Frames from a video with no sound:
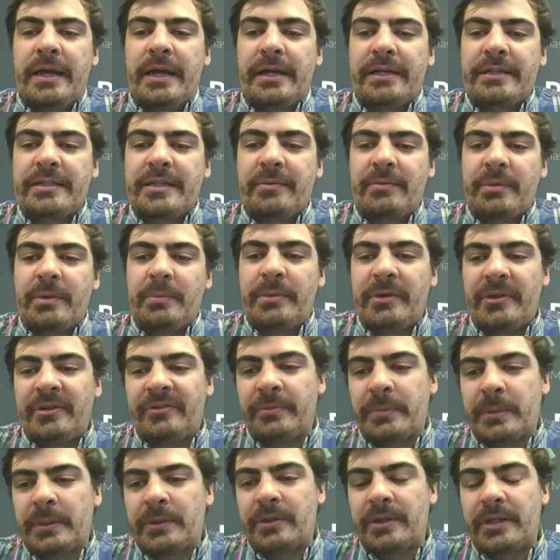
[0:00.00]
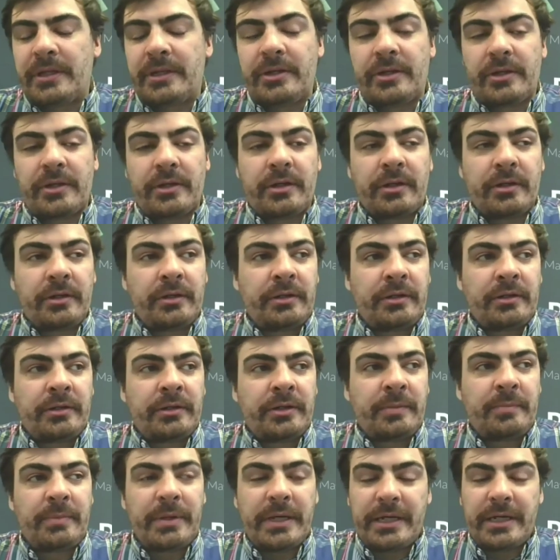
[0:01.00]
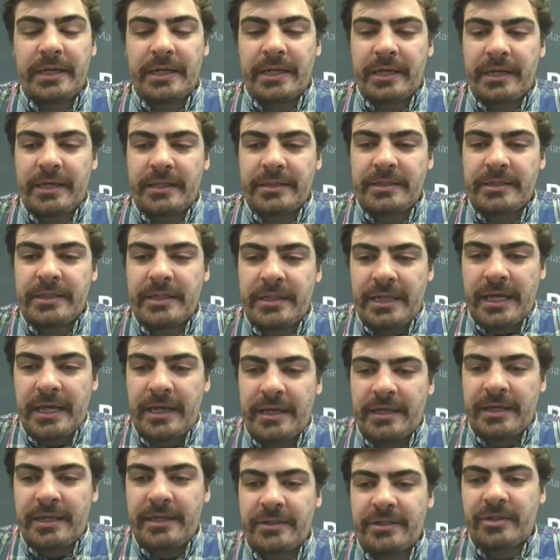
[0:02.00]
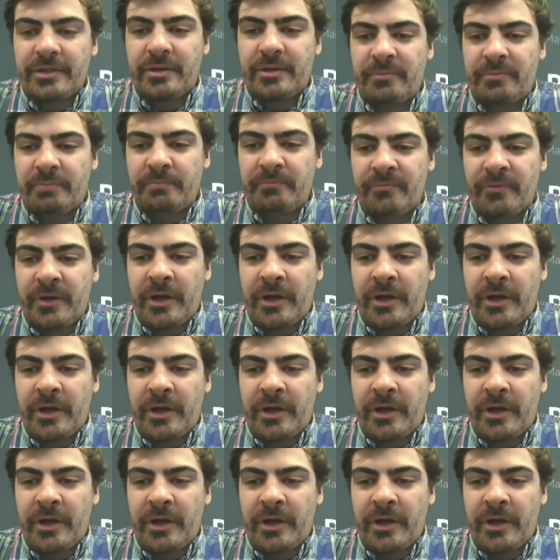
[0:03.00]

except the people that you're competing against in that case are the